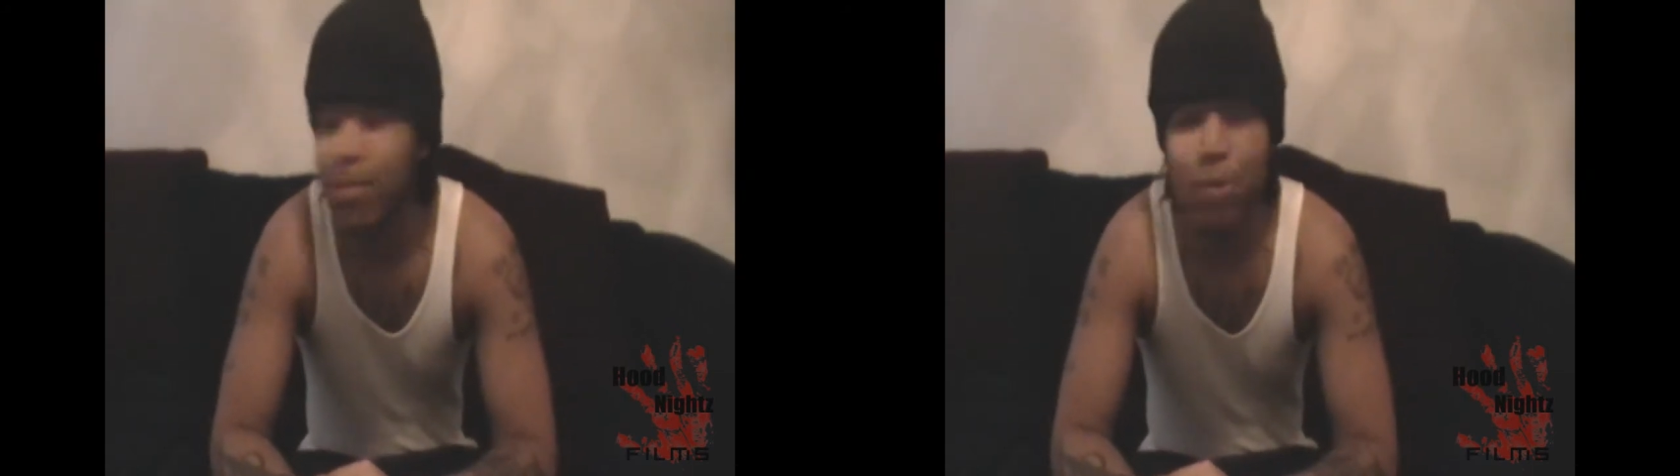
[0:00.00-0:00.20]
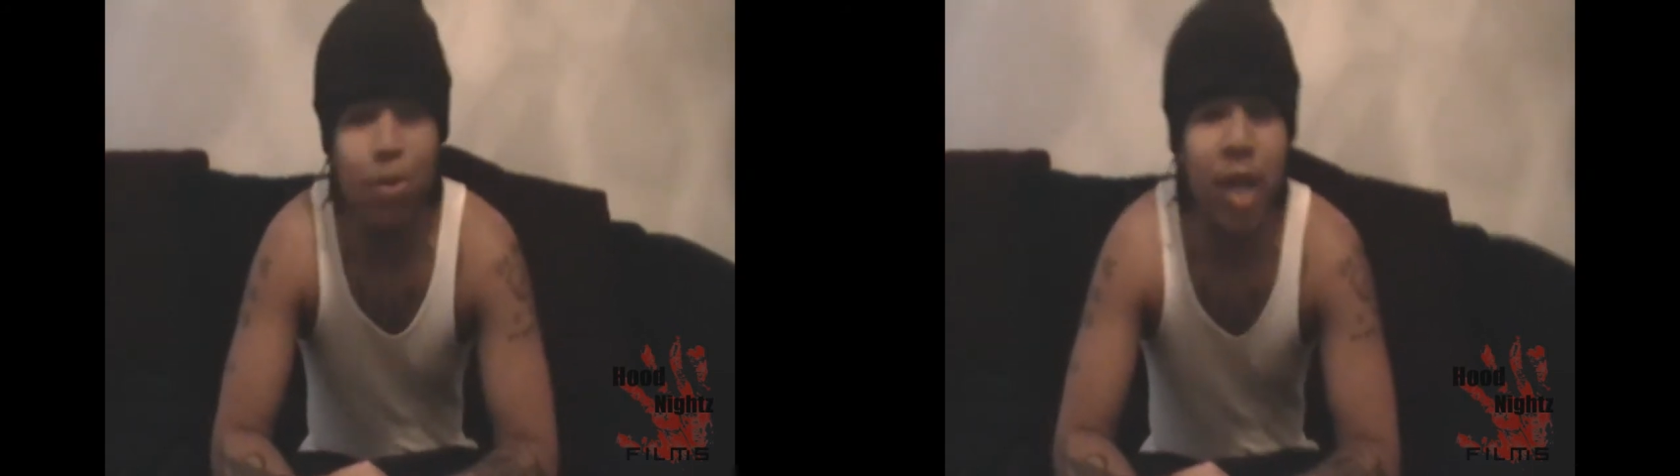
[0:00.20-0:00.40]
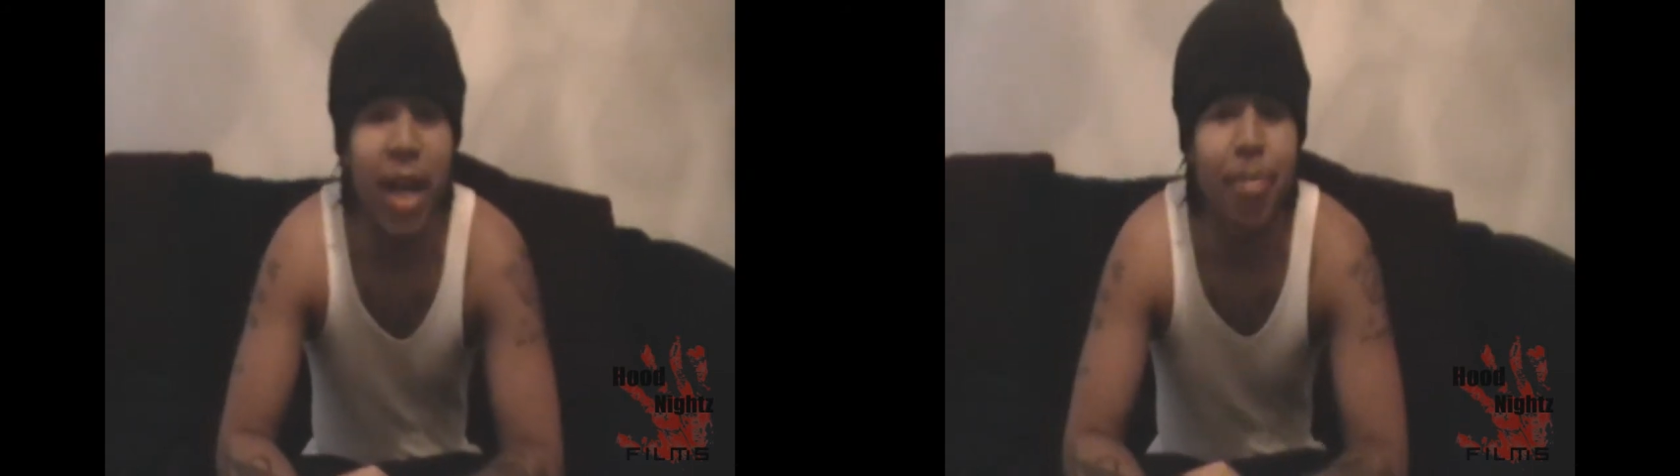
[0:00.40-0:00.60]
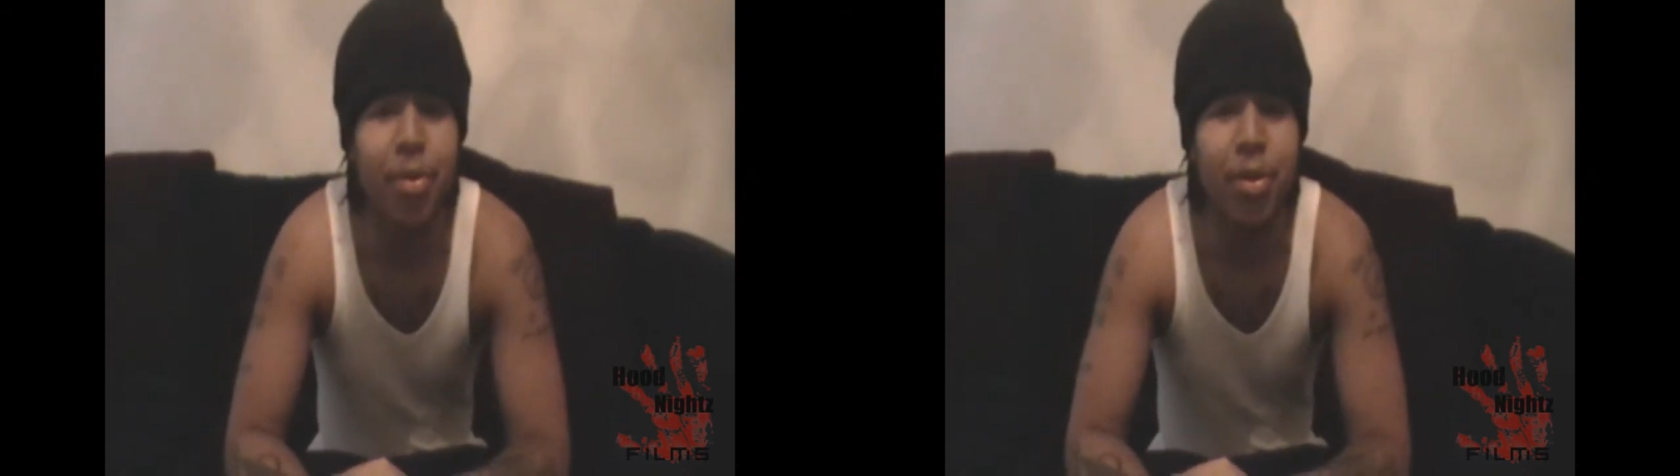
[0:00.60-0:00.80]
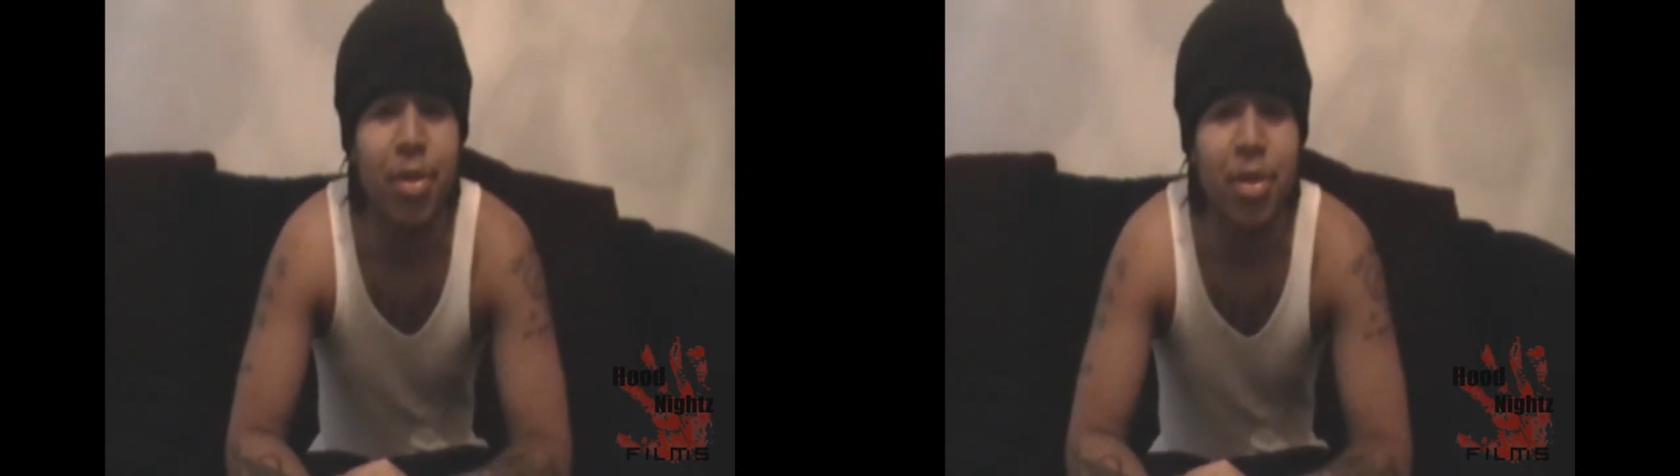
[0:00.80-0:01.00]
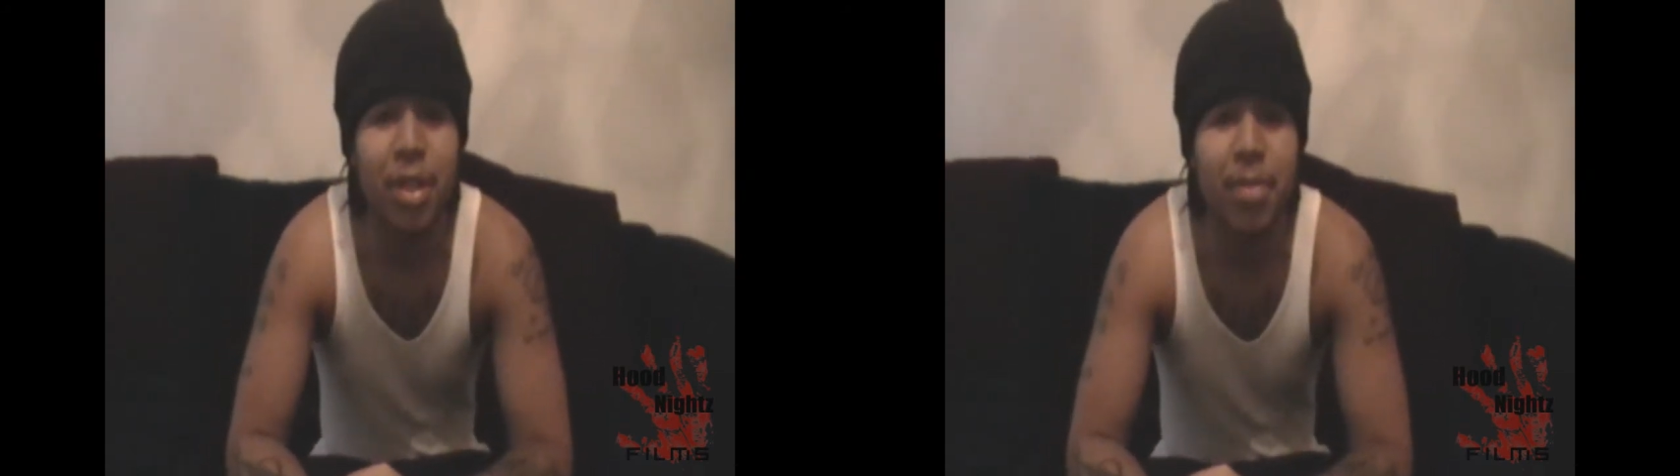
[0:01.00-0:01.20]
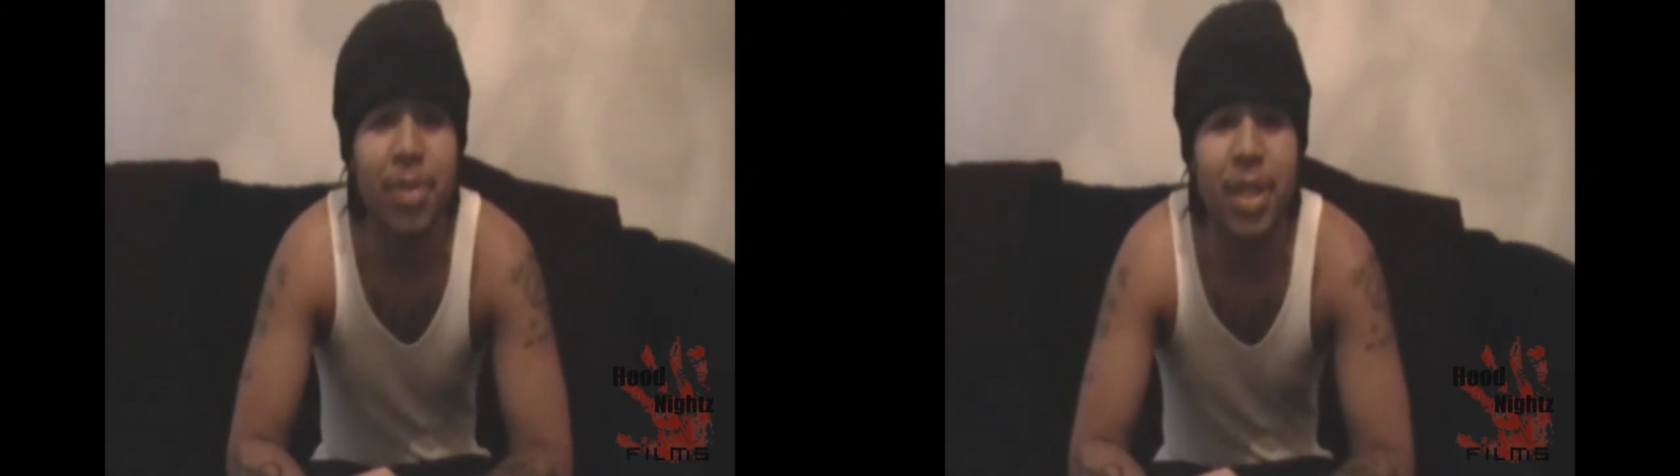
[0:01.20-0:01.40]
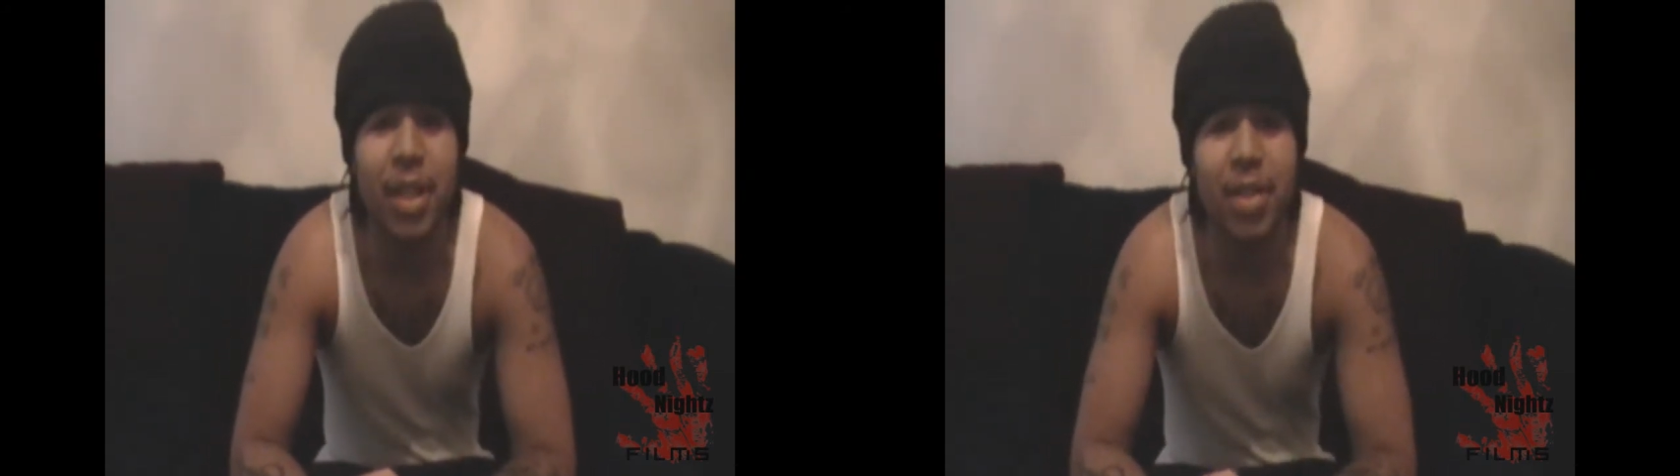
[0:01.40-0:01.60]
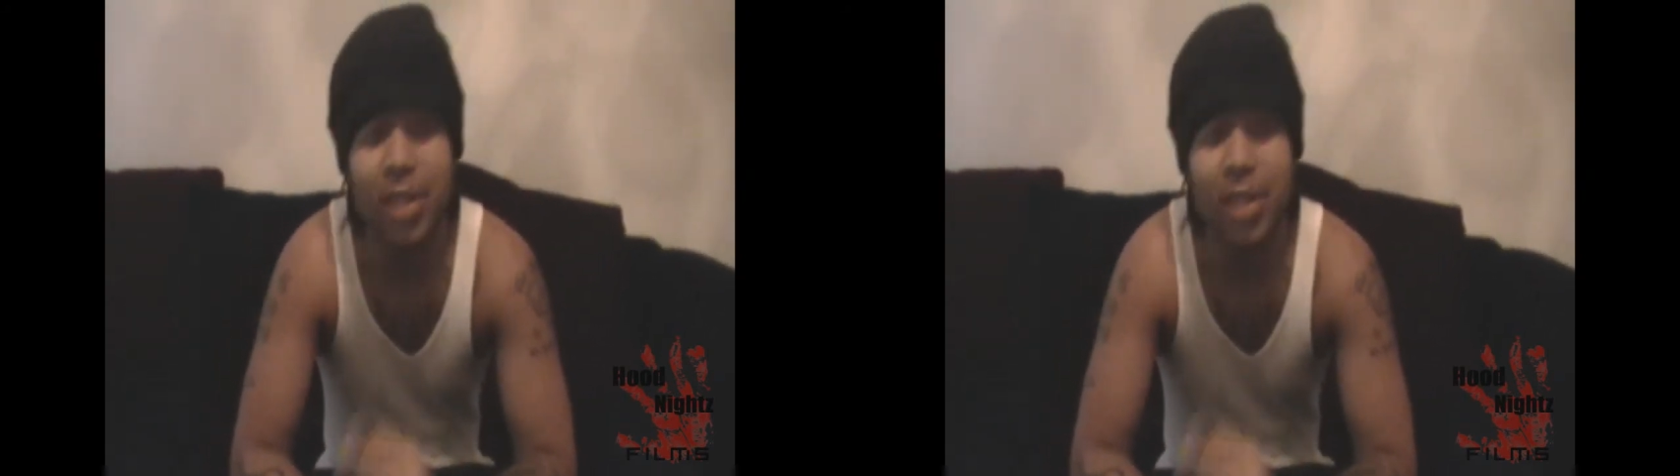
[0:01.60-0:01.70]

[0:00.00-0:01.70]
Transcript: I'm a rapper, you know what I'm saying?